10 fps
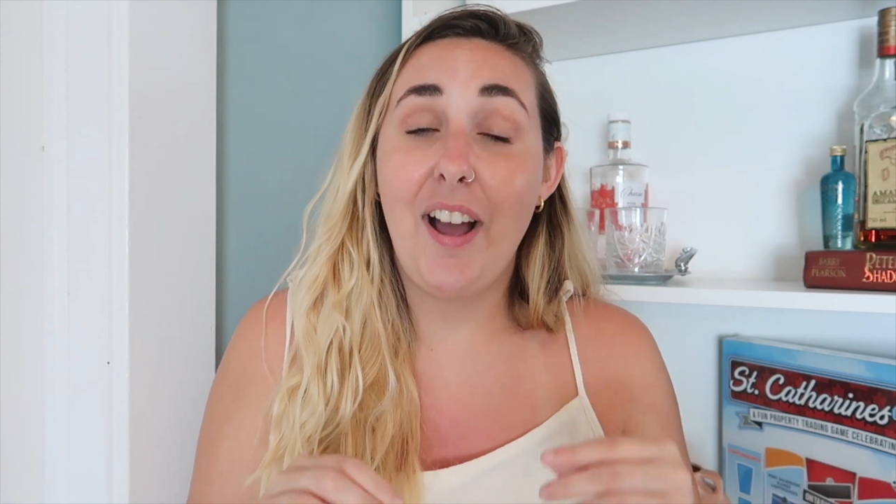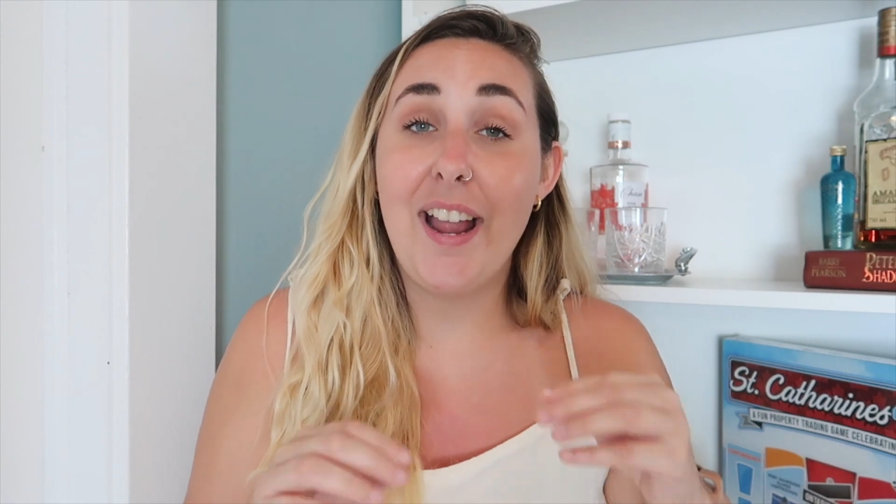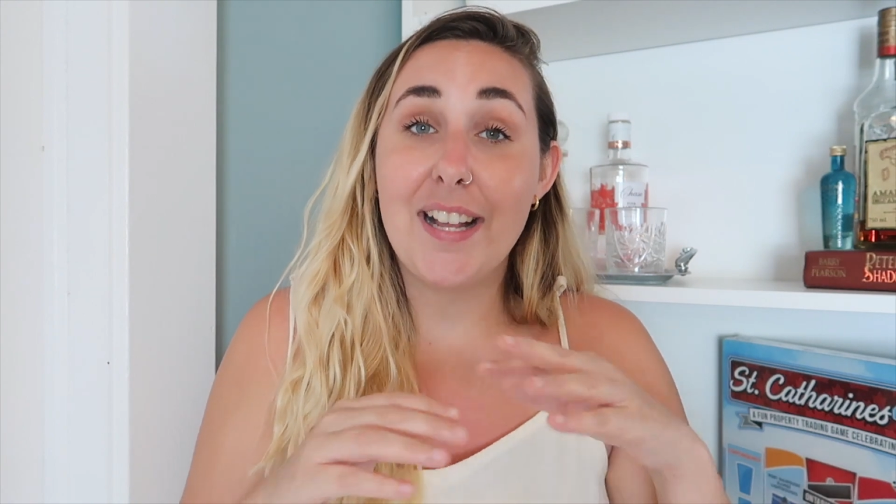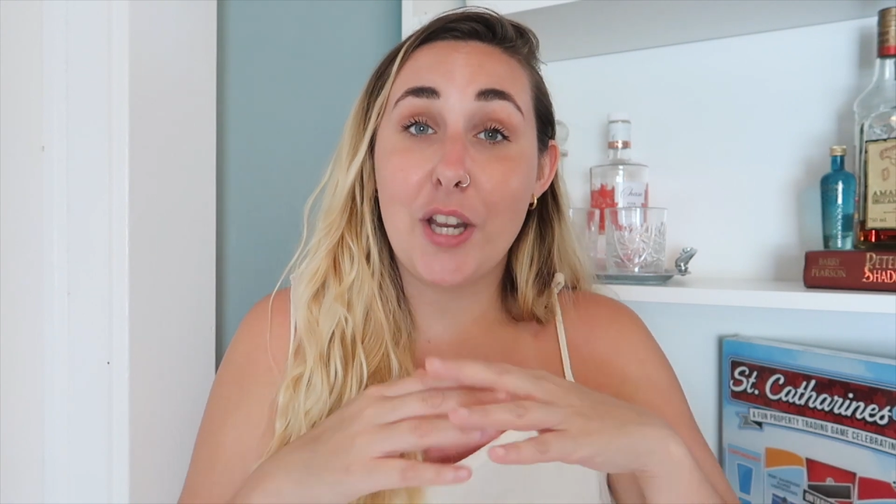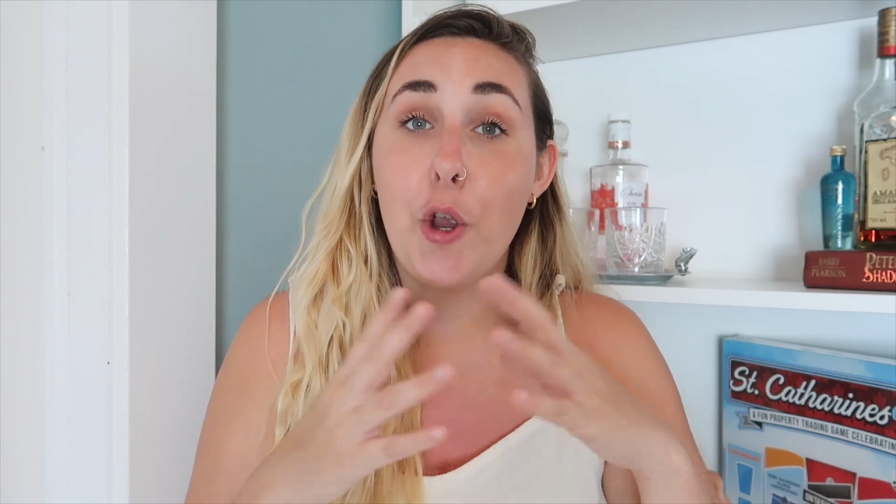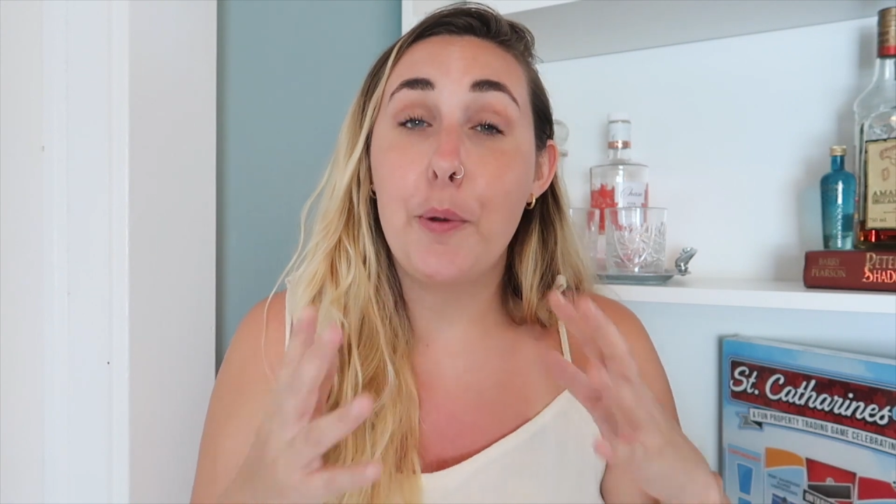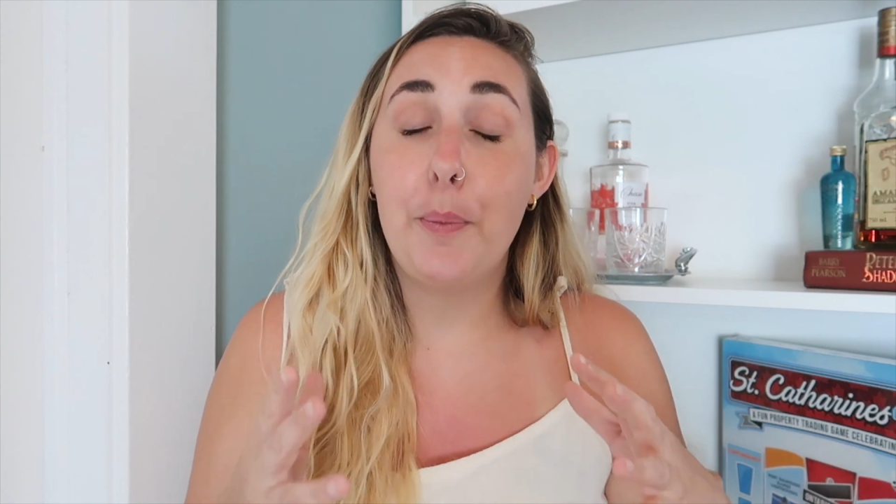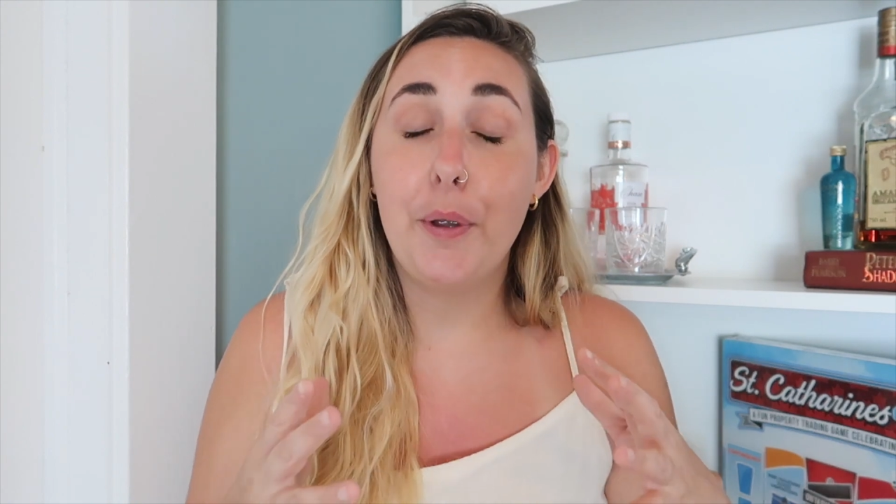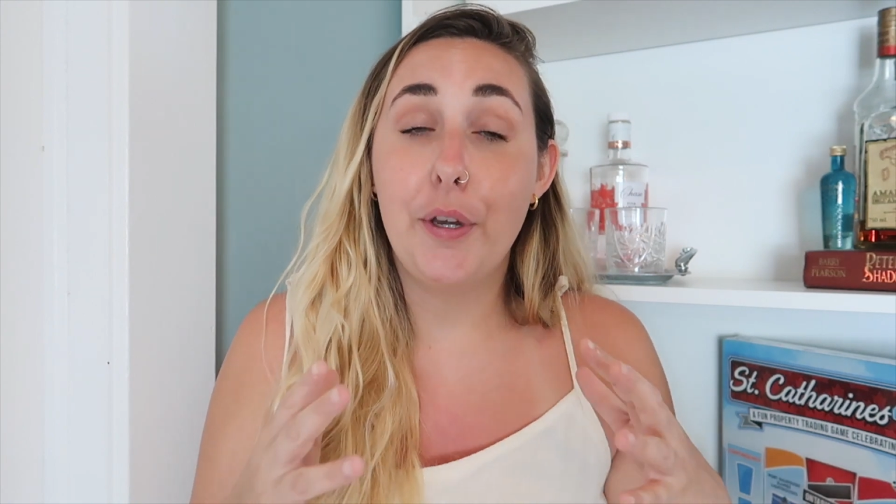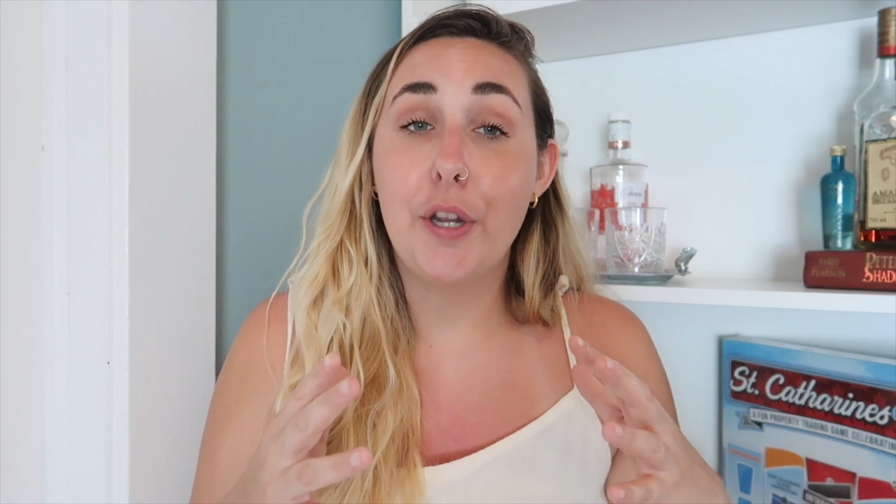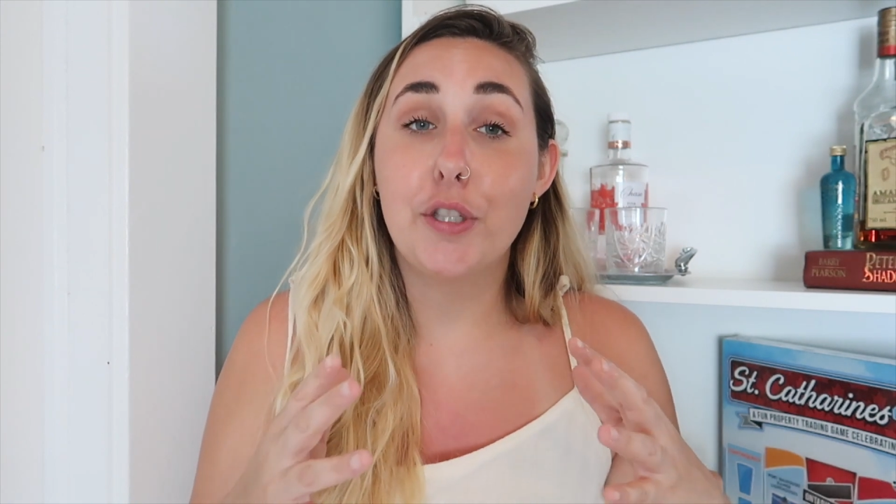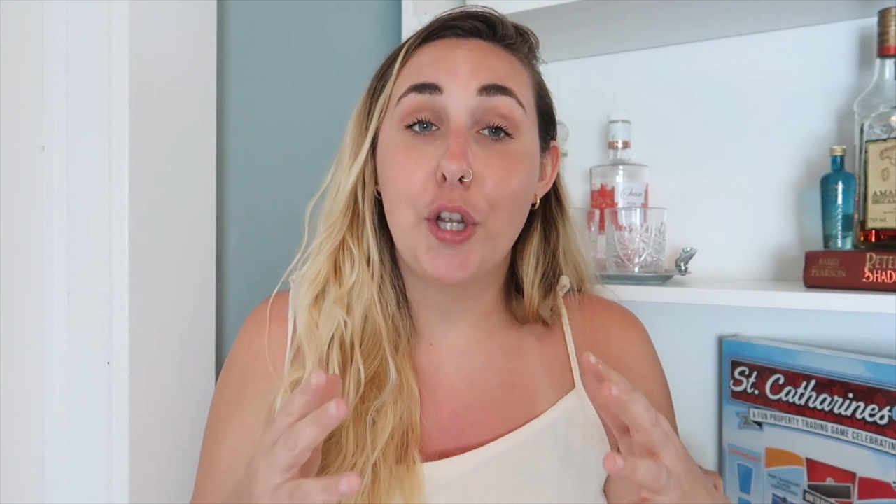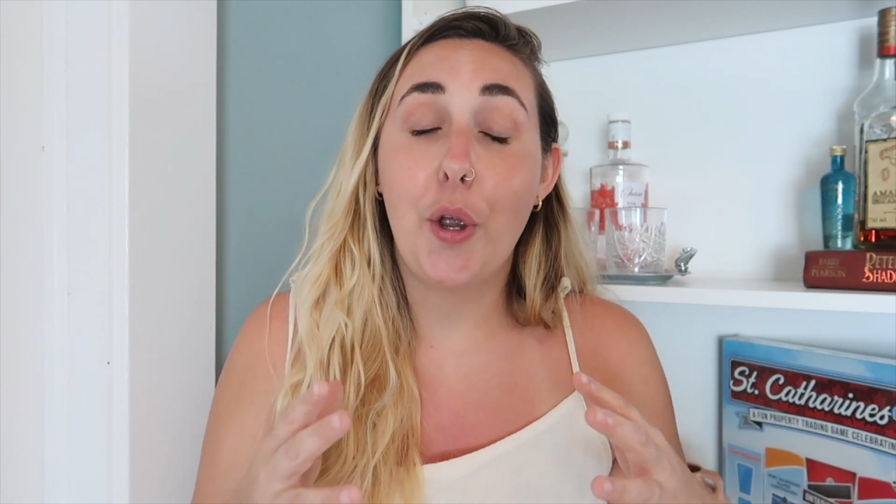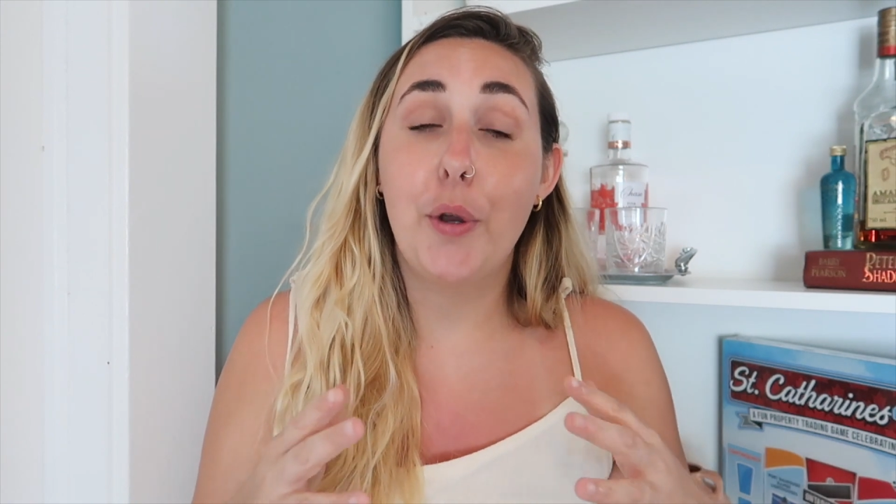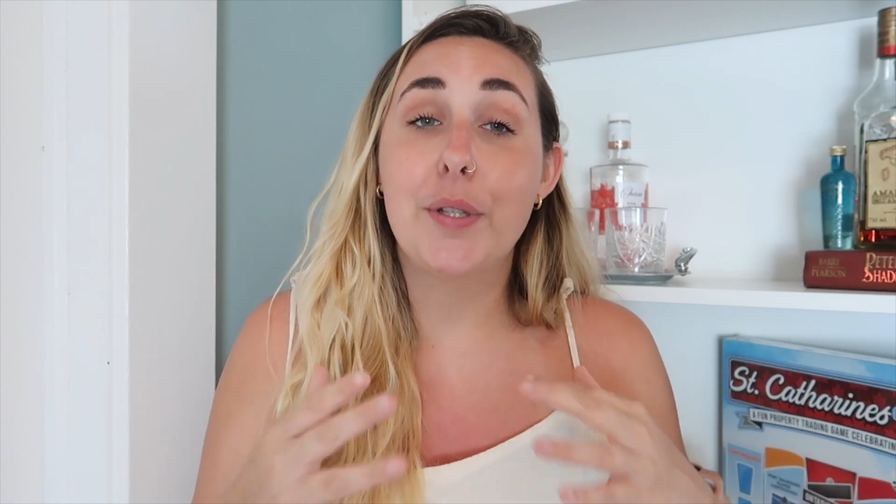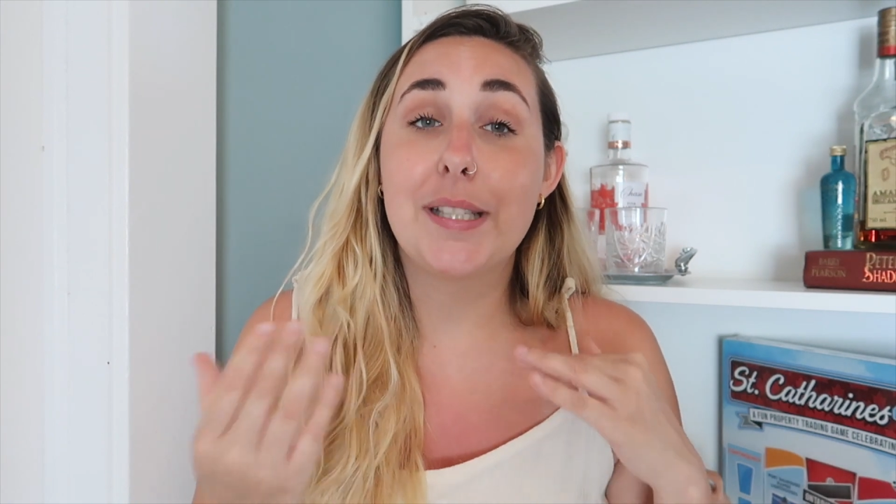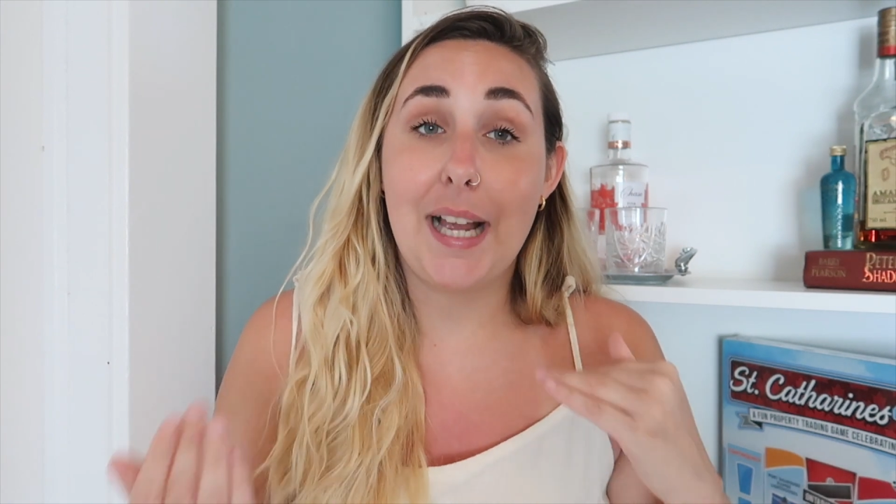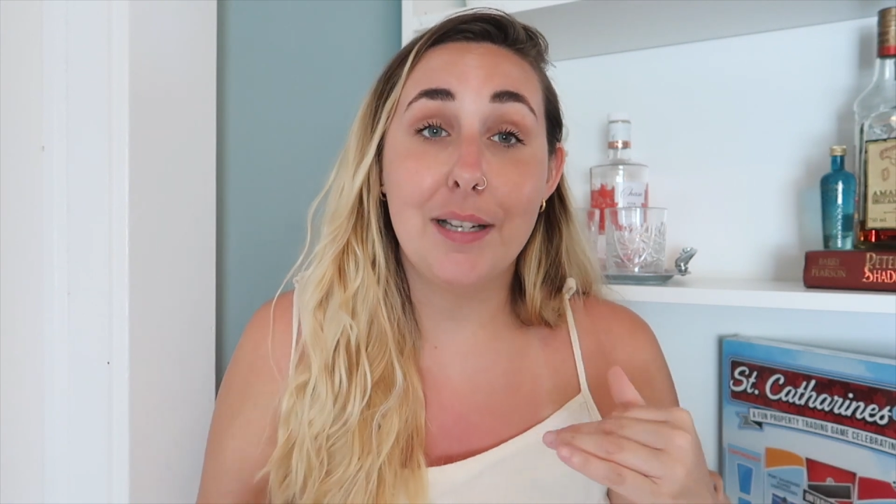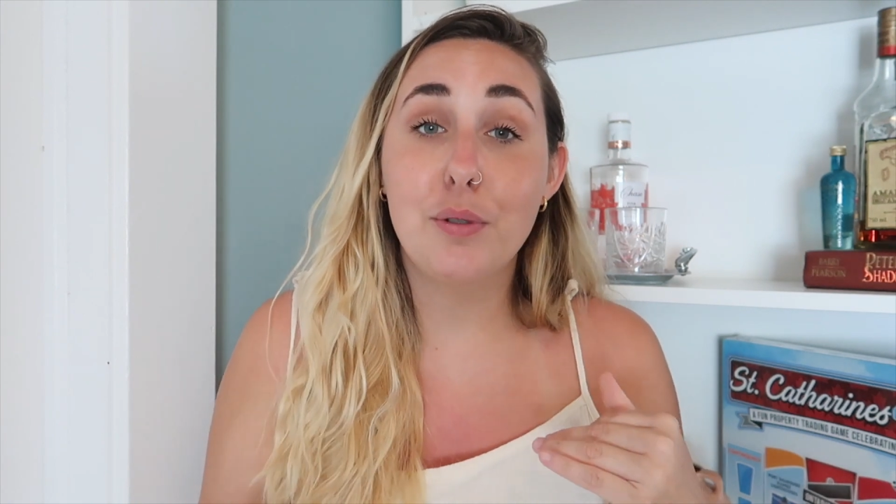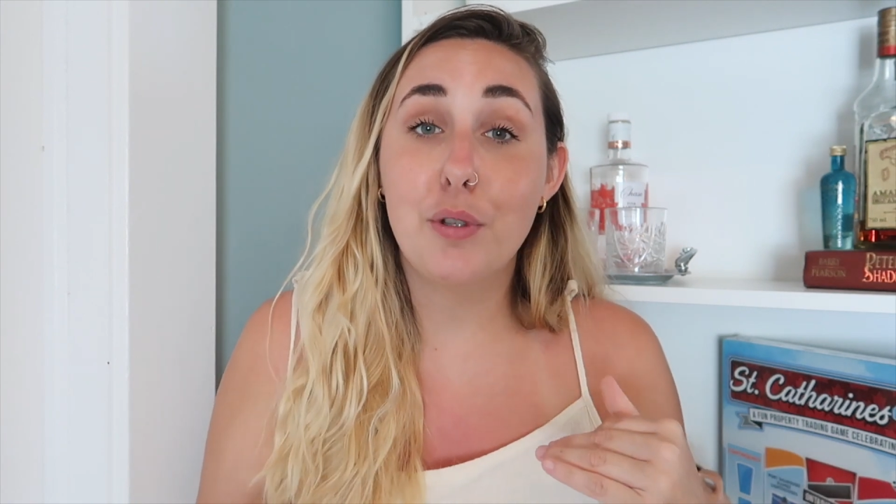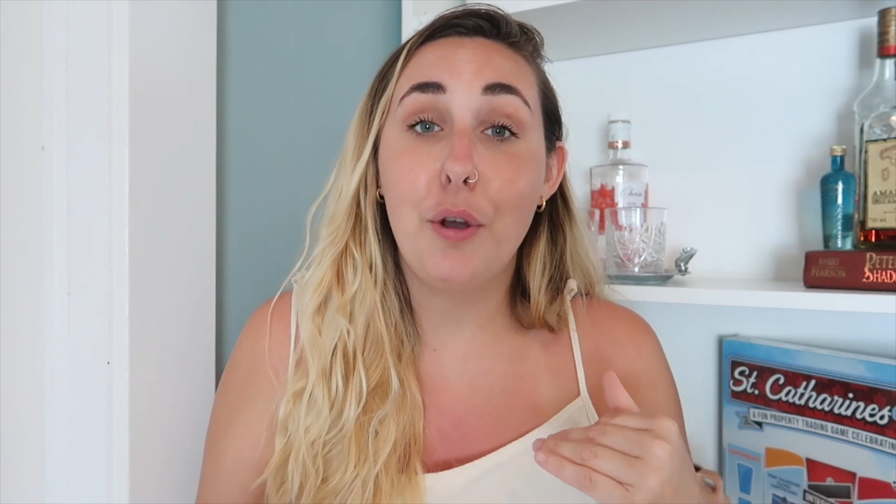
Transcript: I had open-toed sandals